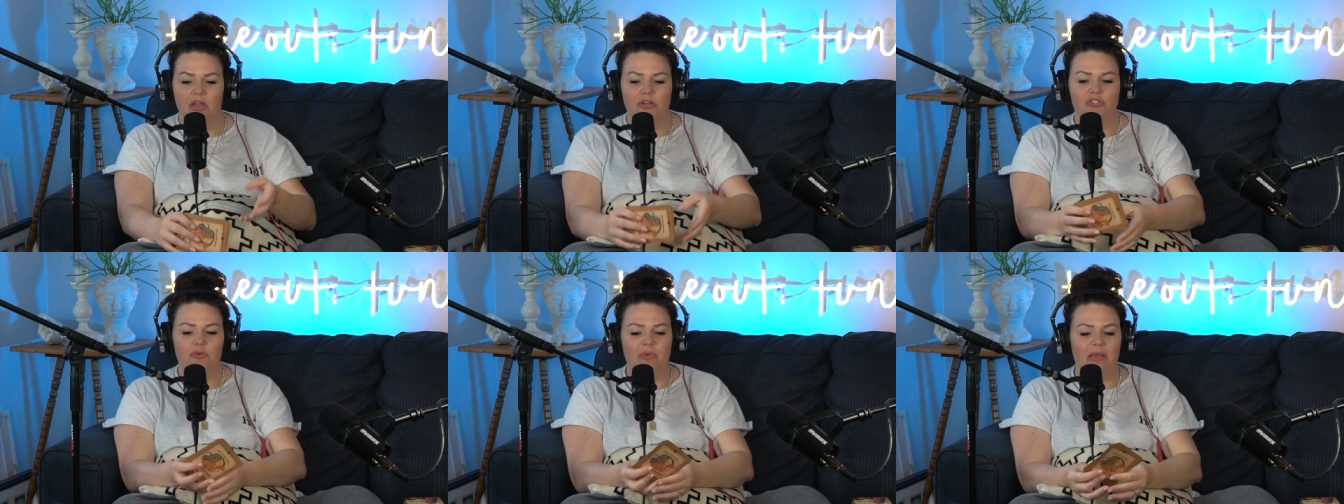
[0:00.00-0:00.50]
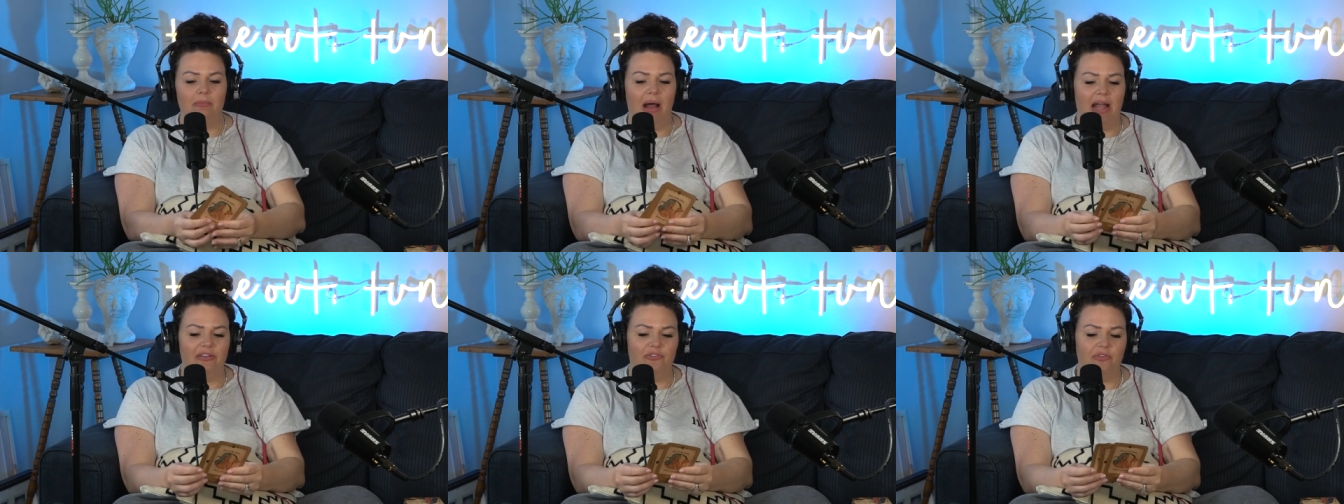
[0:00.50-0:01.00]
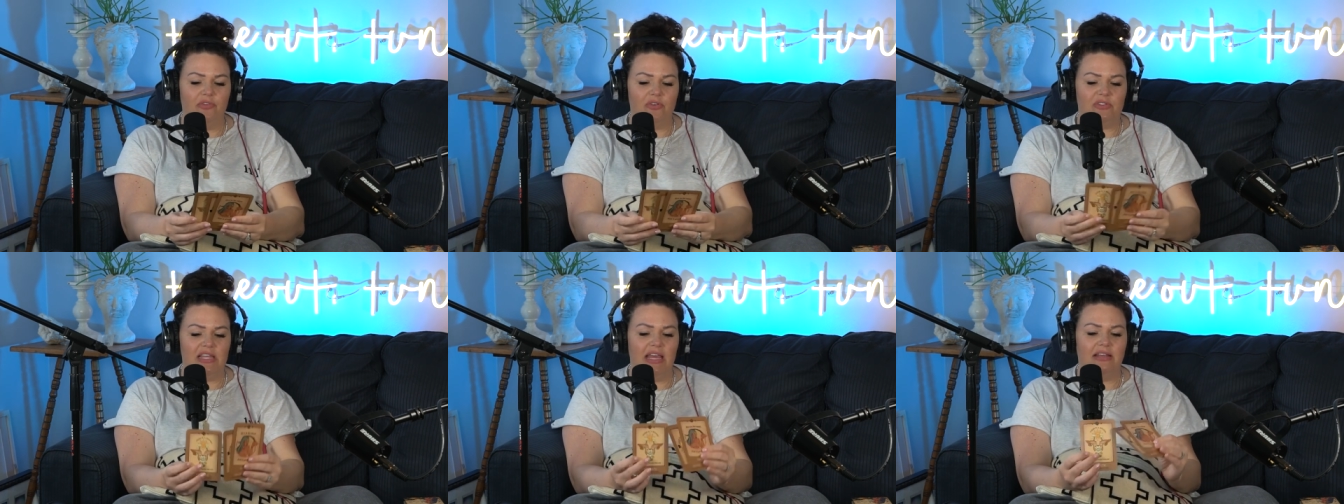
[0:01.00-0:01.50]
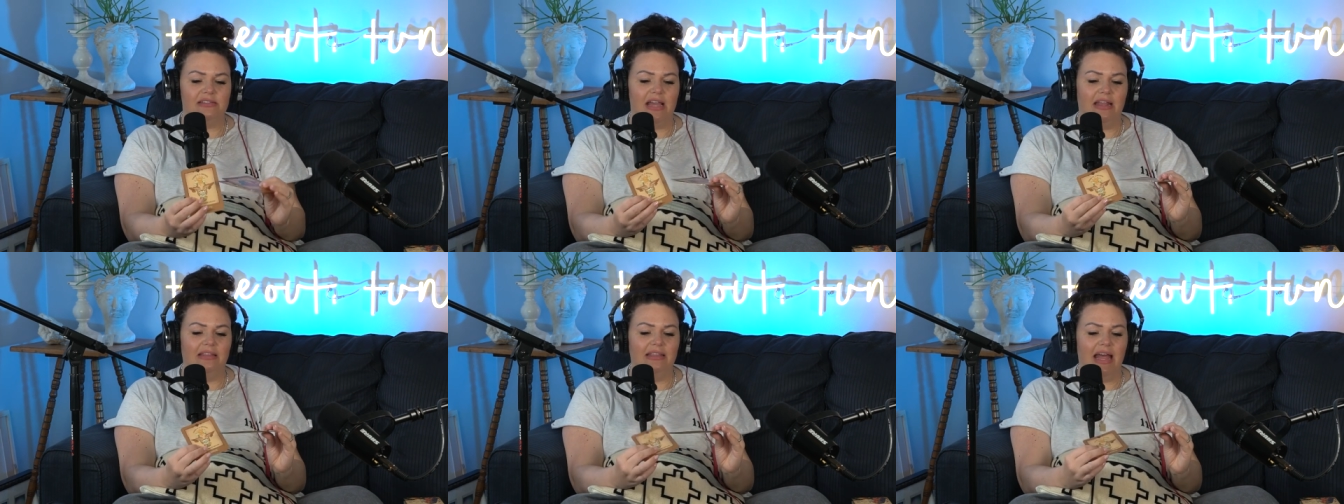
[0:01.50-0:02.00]
So being mindful of those things
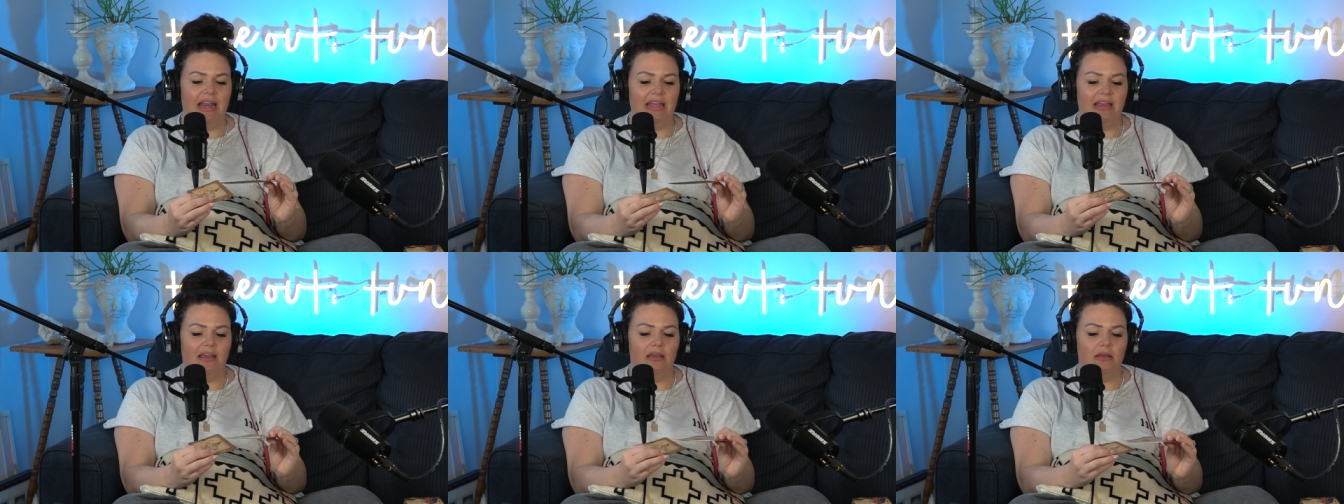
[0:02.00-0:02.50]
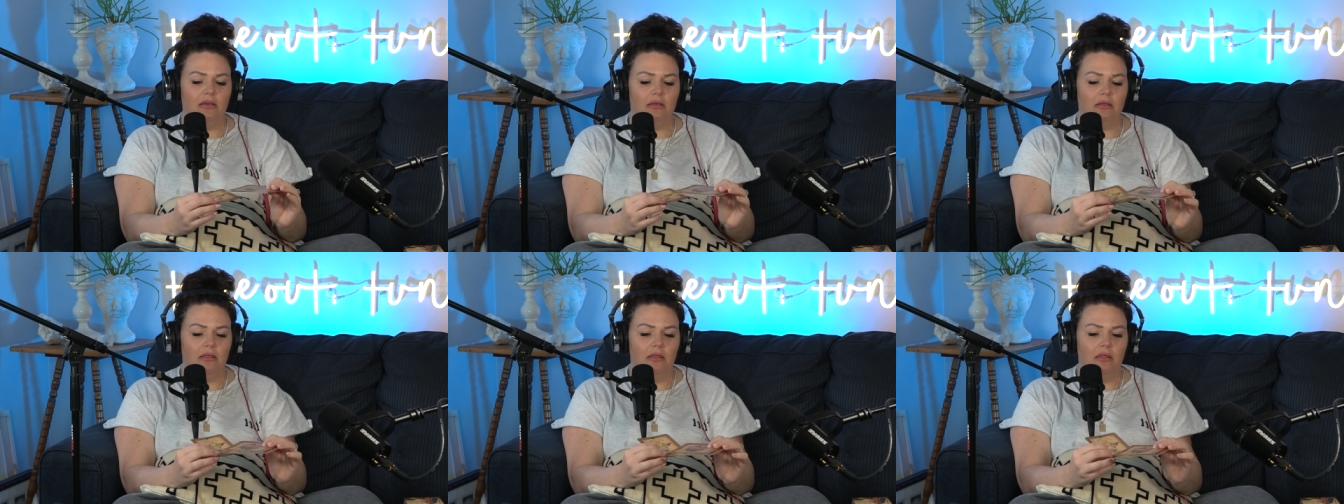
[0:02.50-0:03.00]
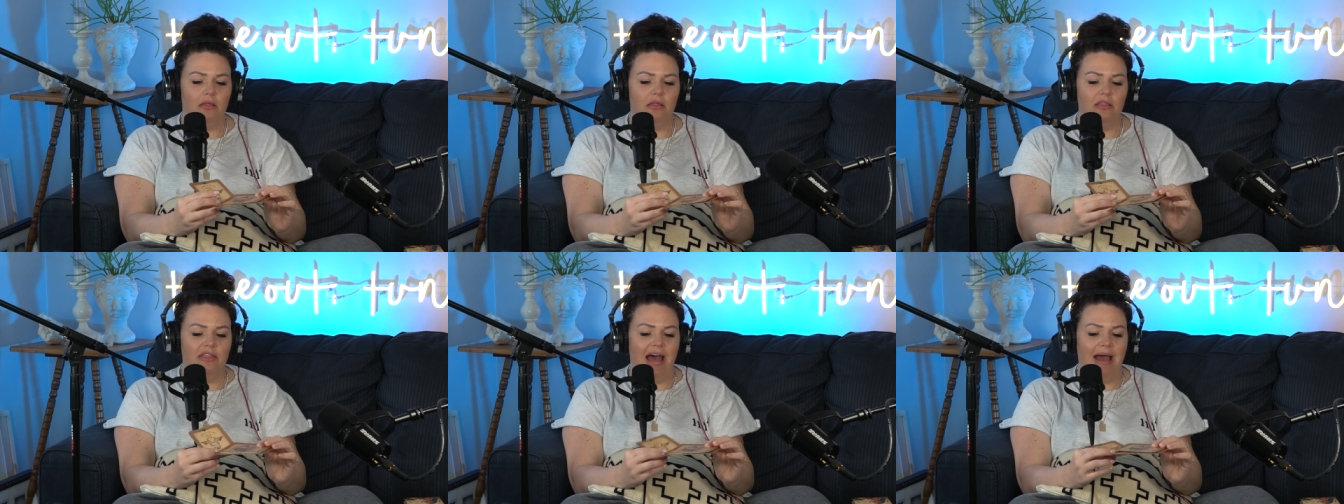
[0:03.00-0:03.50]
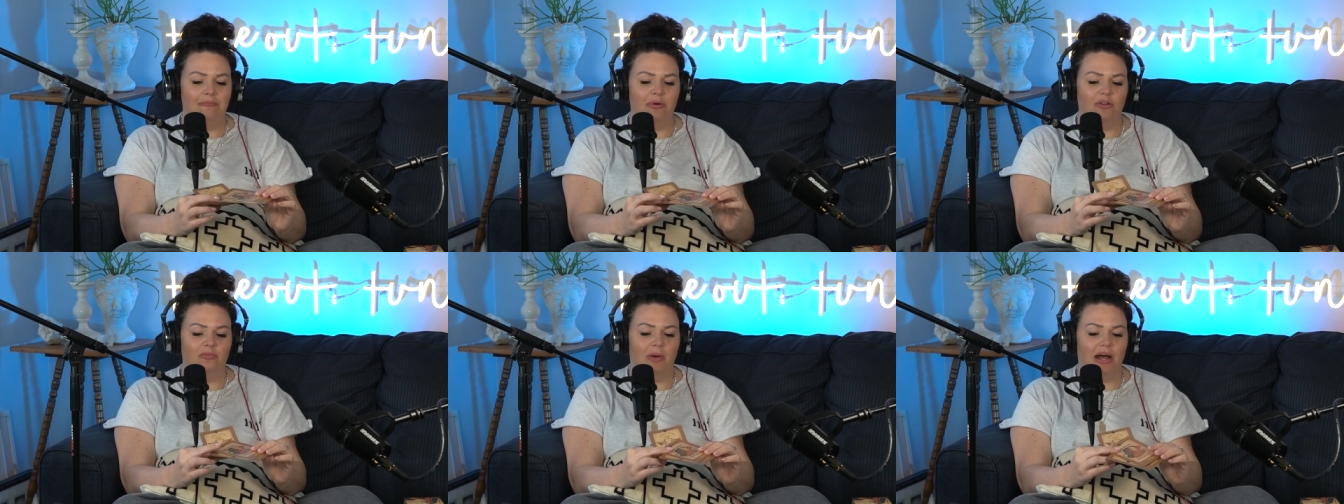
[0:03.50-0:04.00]
and letting that
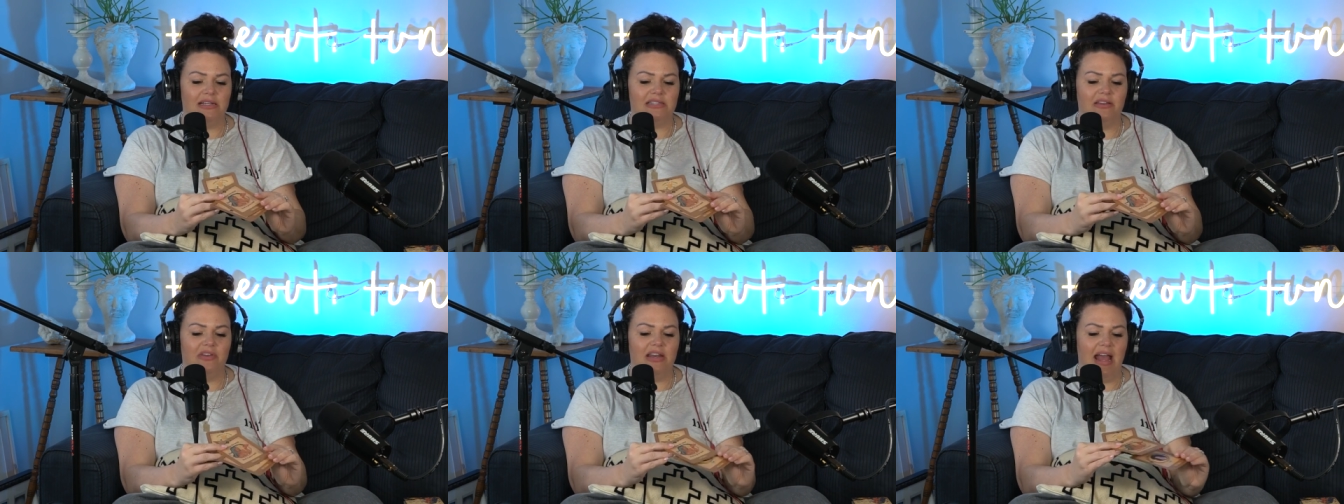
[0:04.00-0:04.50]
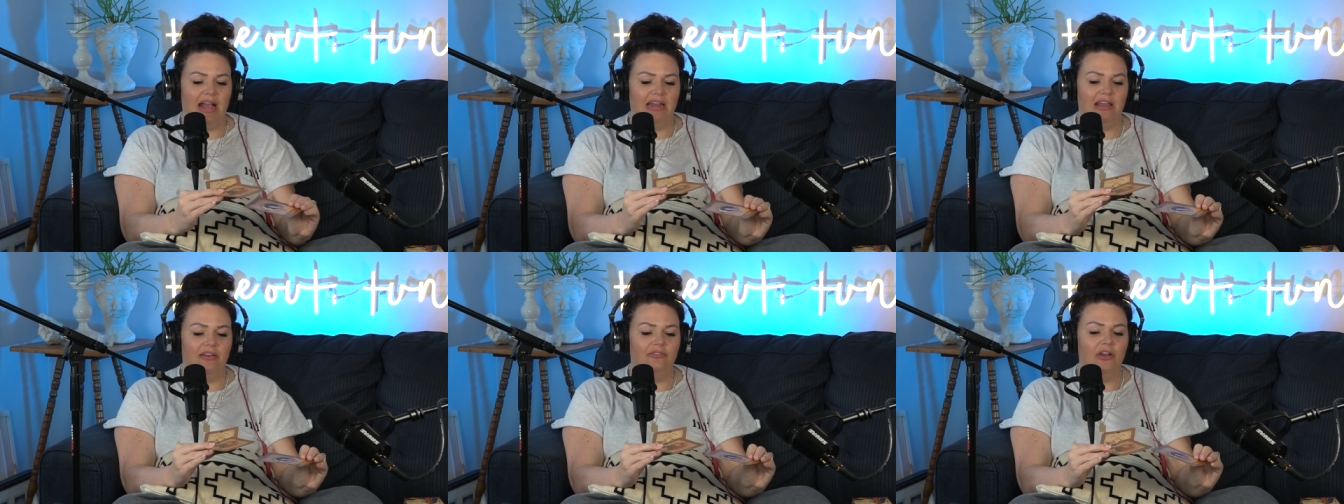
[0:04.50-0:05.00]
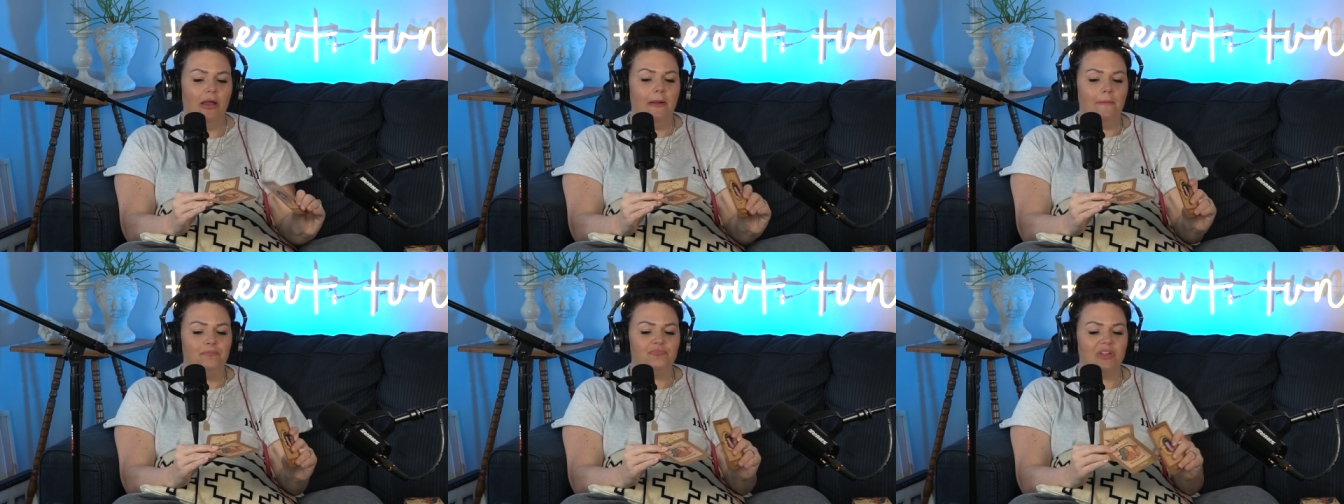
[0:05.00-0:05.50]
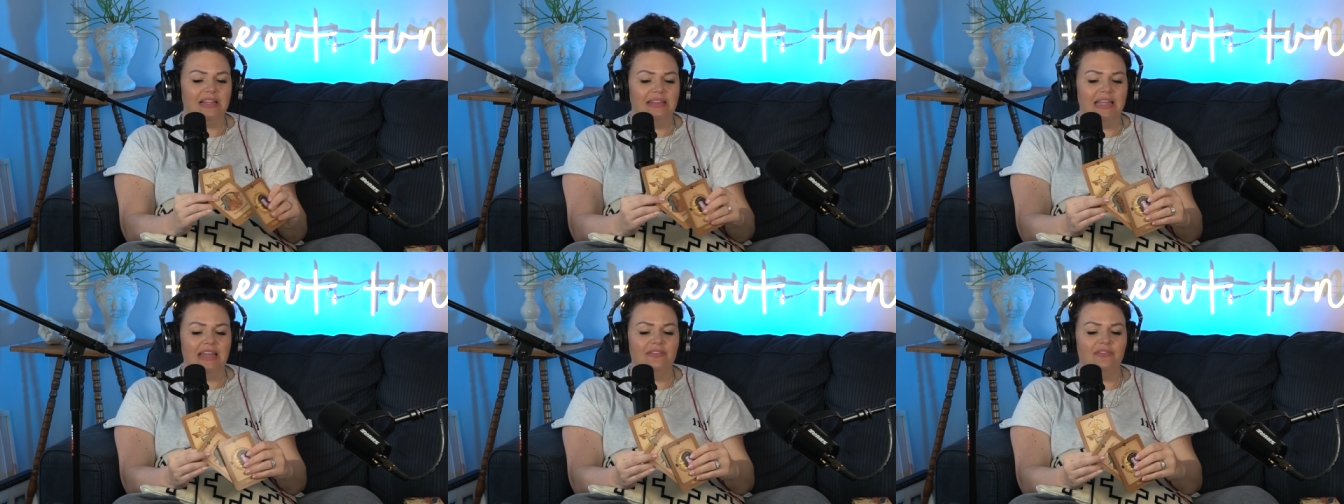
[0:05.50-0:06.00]
both positive and negative
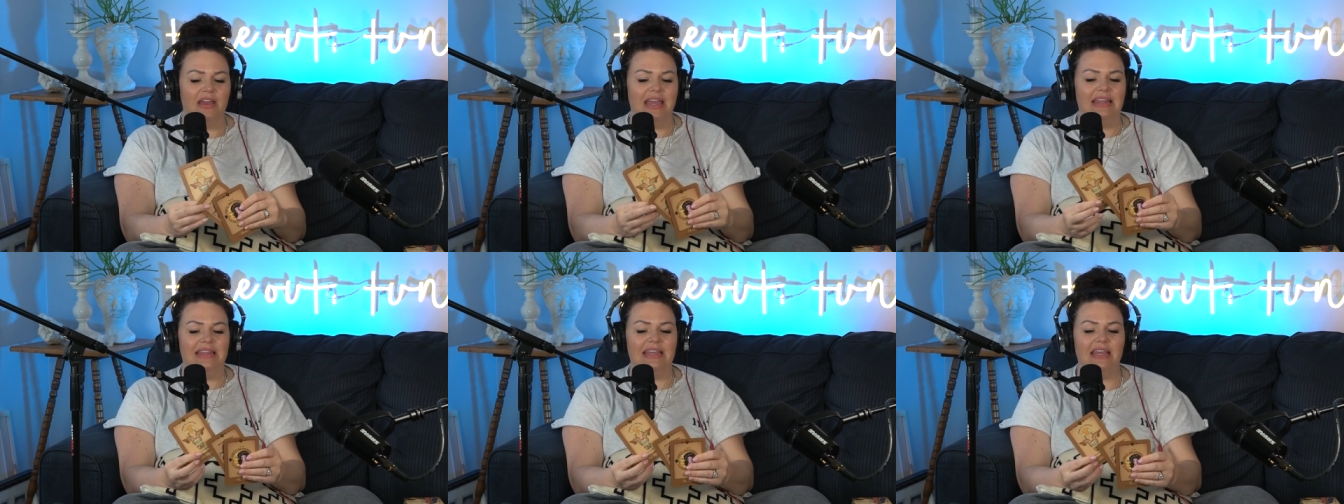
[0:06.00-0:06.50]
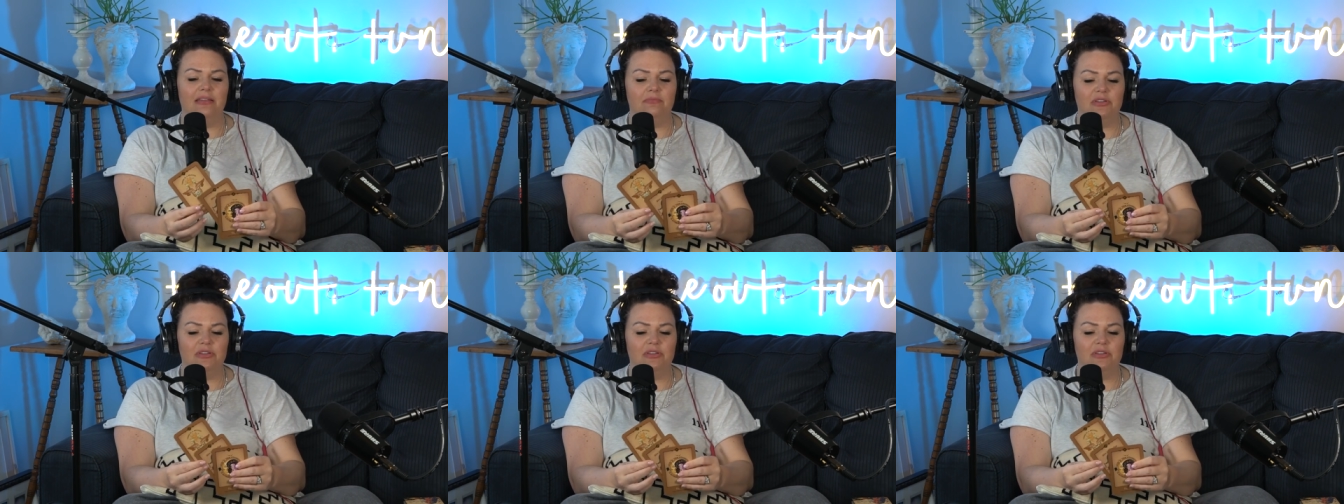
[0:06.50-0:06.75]
live in the in